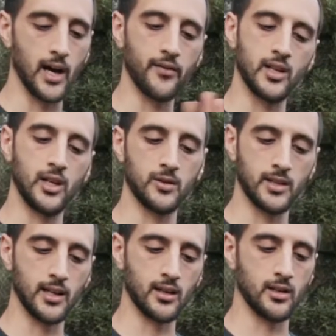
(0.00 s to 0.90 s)
have an
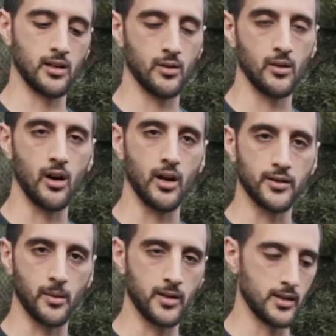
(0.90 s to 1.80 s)
EOTech on
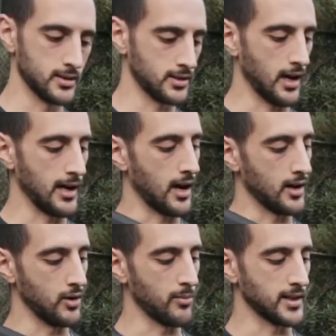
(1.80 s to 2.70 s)
top of this, and
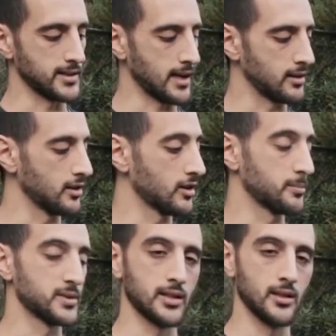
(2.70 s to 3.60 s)
I know it might sound a little
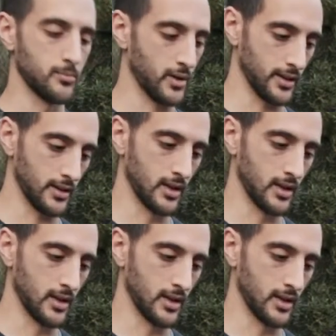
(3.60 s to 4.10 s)
absurd, but